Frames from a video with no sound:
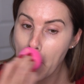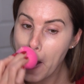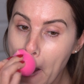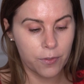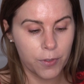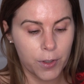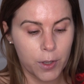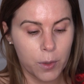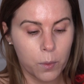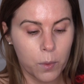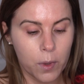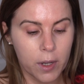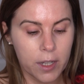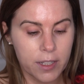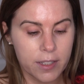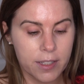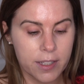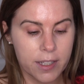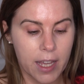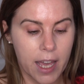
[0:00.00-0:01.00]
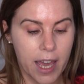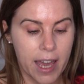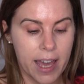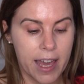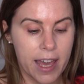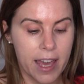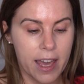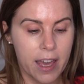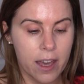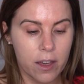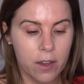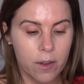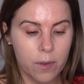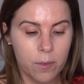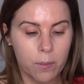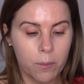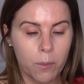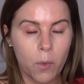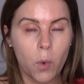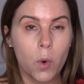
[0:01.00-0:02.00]
If you want a
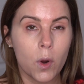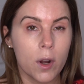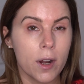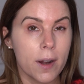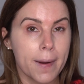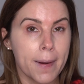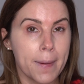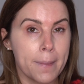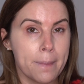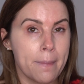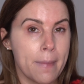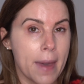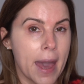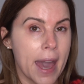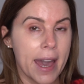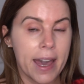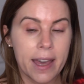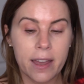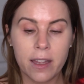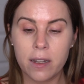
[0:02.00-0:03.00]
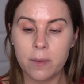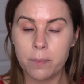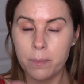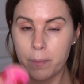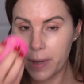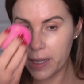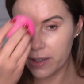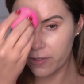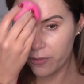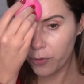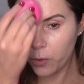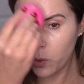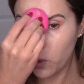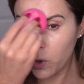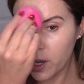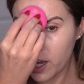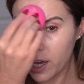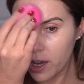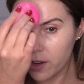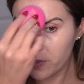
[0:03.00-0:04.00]
more matte but
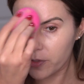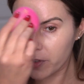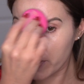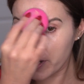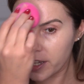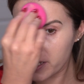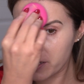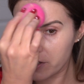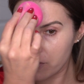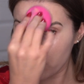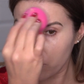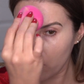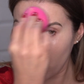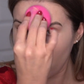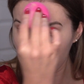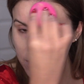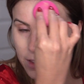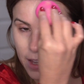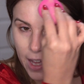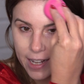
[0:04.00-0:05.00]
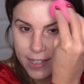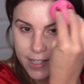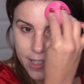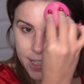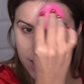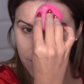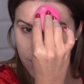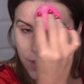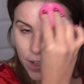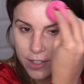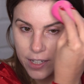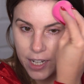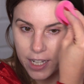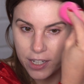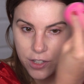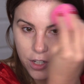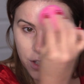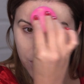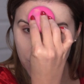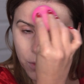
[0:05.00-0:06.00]
full coverage, long lasting
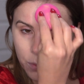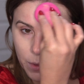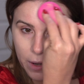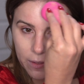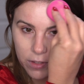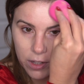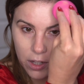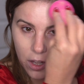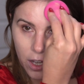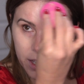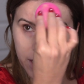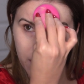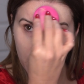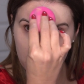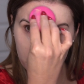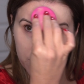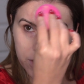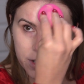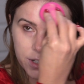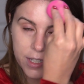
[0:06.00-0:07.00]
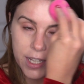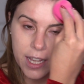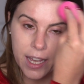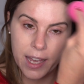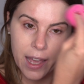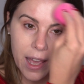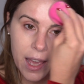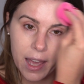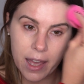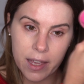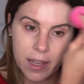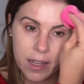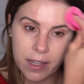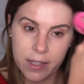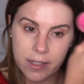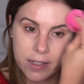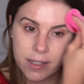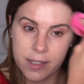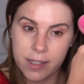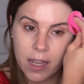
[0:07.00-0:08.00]
foundation, the Revlon Color Stay
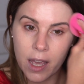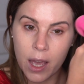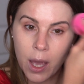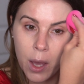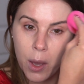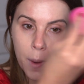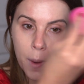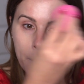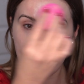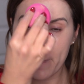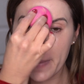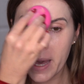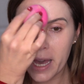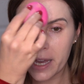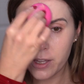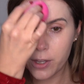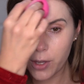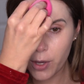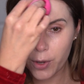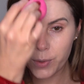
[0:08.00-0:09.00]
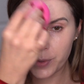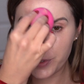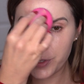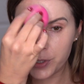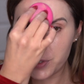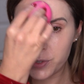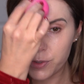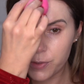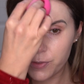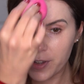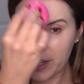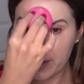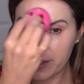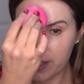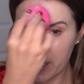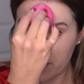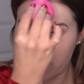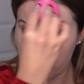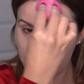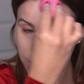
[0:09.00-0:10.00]
is my go-to
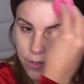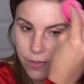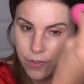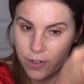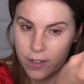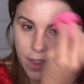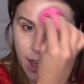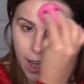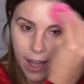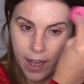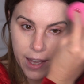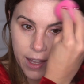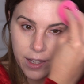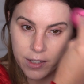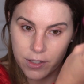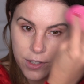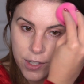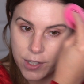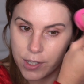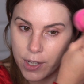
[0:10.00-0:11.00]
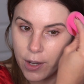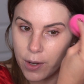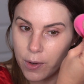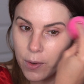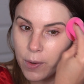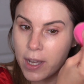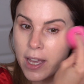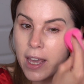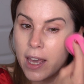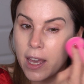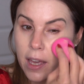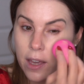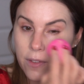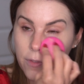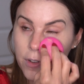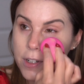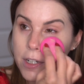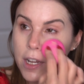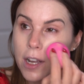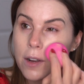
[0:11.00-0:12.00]
foundation for that. So
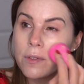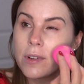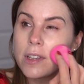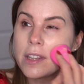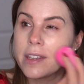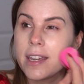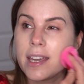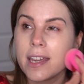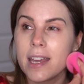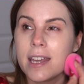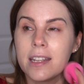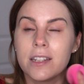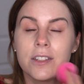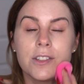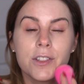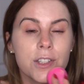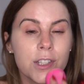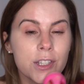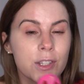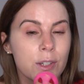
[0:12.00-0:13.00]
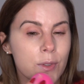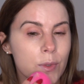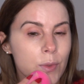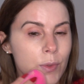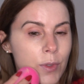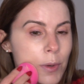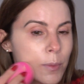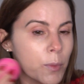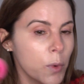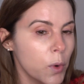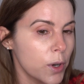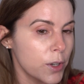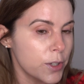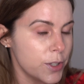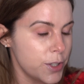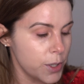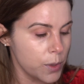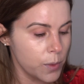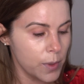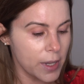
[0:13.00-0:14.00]
if you're not really into the more
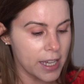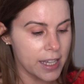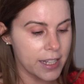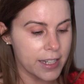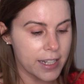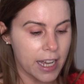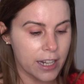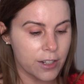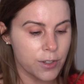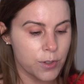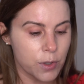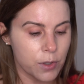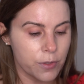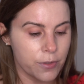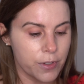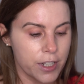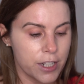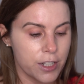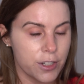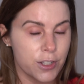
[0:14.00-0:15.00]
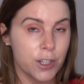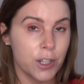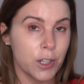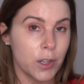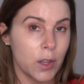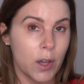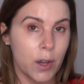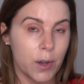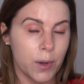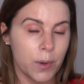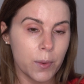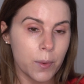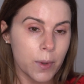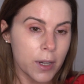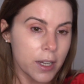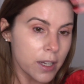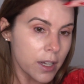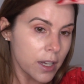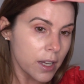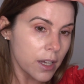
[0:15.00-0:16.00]
dewy natural finish
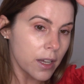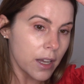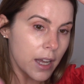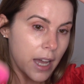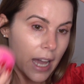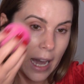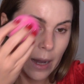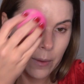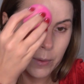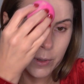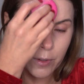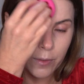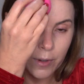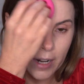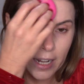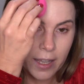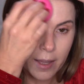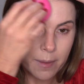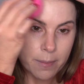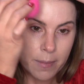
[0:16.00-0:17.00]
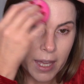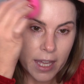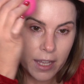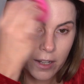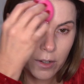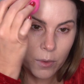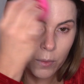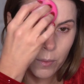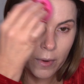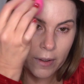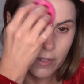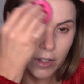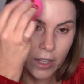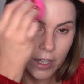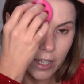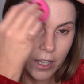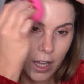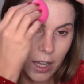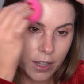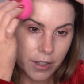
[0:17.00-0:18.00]
glow, I would recommend
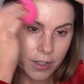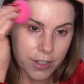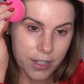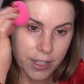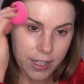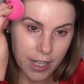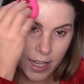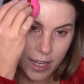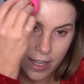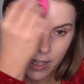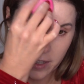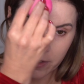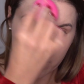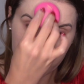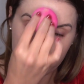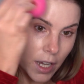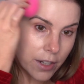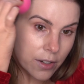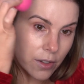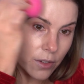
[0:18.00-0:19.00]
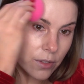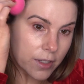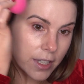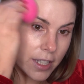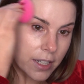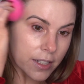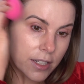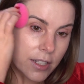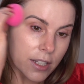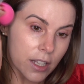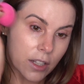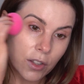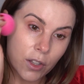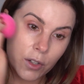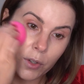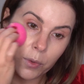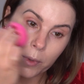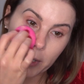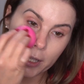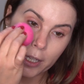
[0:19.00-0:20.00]
Revlon Color Stay. Not only does it
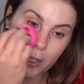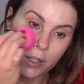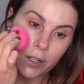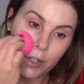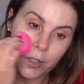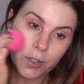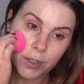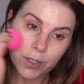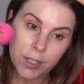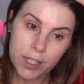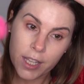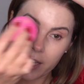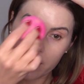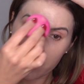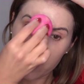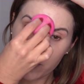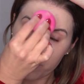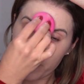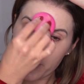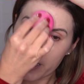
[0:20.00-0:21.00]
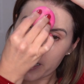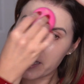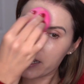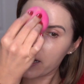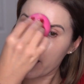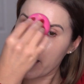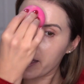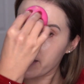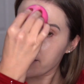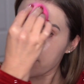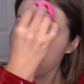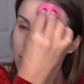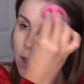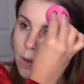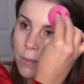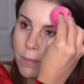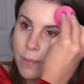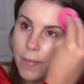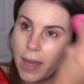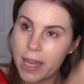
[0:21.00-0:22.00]
look really good on your skin, but it has
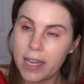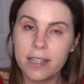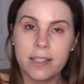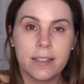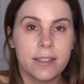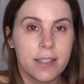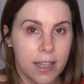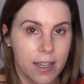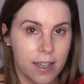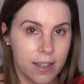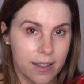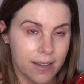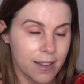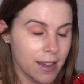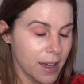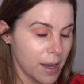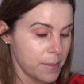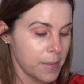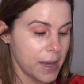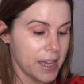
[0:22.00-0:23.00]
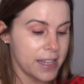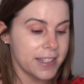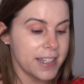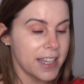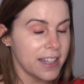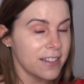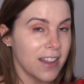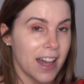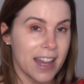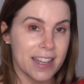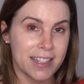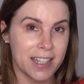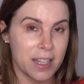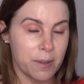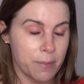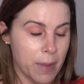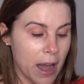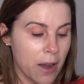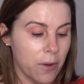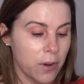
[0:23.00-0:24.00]
amazing, amazing
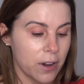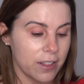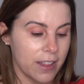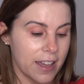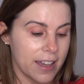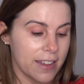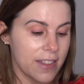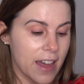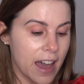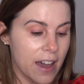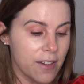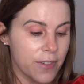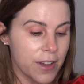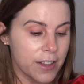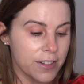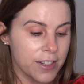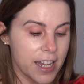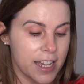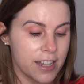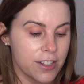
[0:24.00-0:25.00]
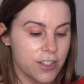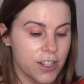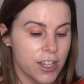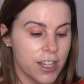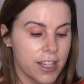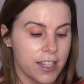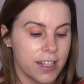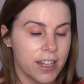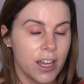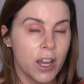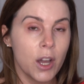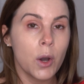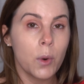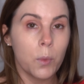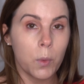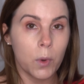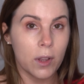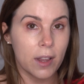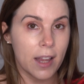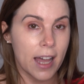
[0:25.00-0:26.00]
lasting power. Like that foundation
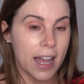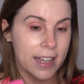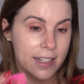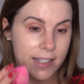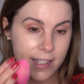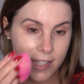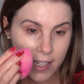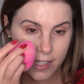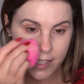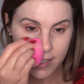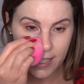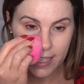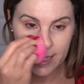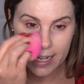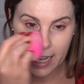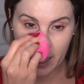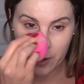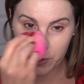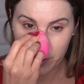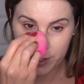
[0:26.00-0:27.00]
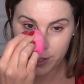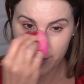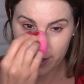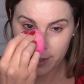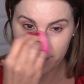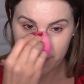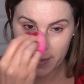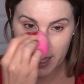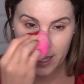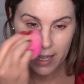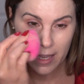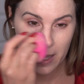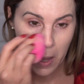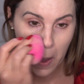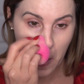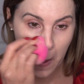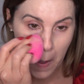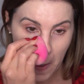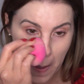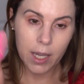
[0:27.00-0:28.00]
will last 16 hours on me
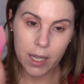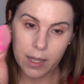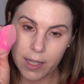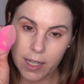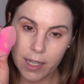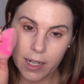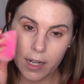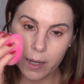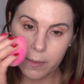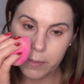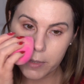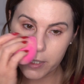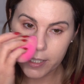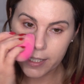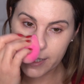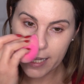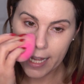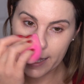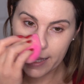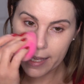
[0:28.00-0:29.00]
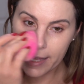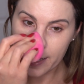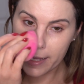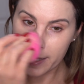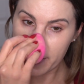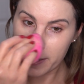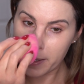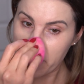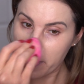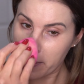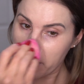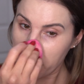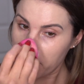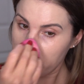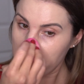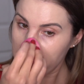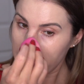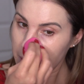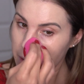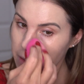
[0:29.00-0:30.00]
and then I'm just taking
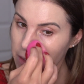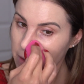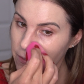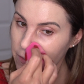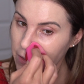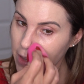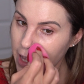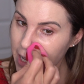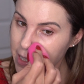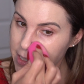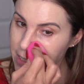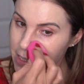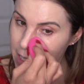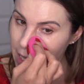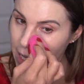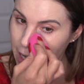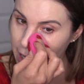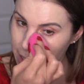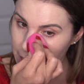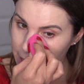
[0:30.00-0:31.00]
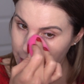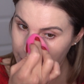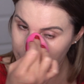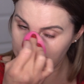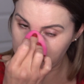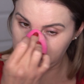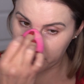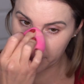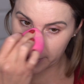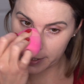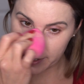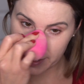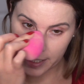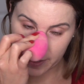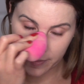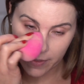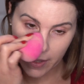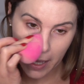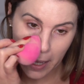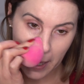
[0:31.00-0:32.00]
the flat side and
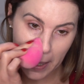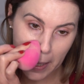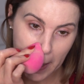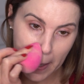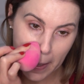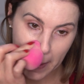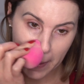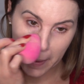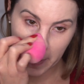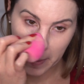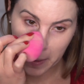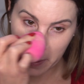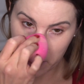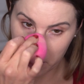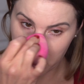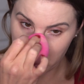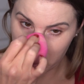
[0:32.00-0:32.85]
blending that here